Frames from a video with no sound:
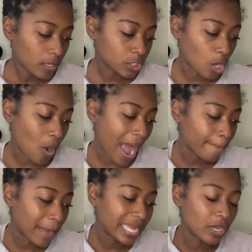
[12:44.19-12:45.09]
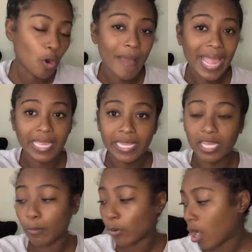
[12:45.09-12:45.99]
So I might go back and get a
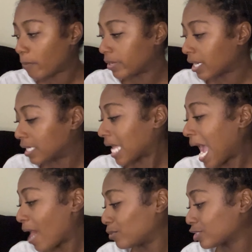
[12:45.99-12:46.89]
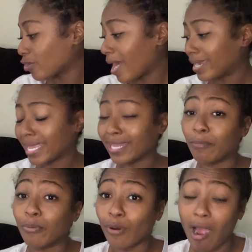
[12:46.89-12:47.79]
bra because I was trying to get a
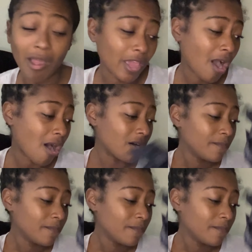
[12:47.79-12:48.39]
bra, y'all.